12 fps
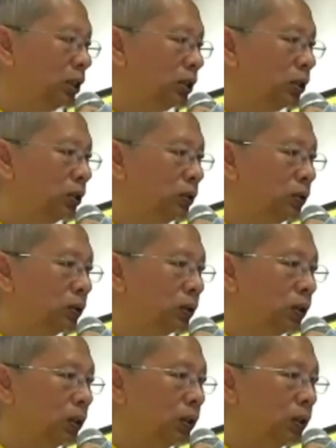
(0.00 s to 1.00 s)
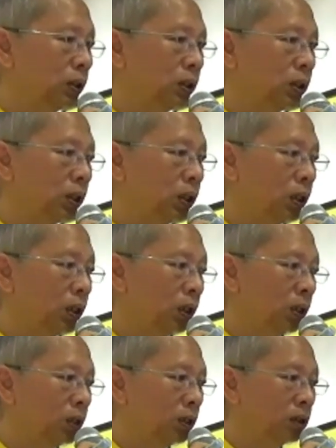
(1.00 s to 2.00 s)
So,
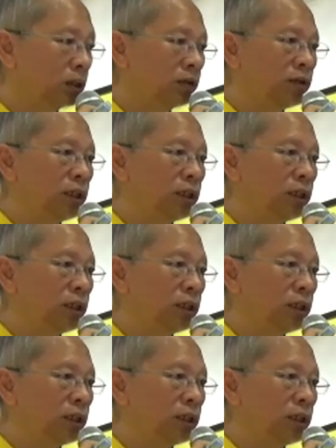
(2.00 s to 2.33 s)
cause of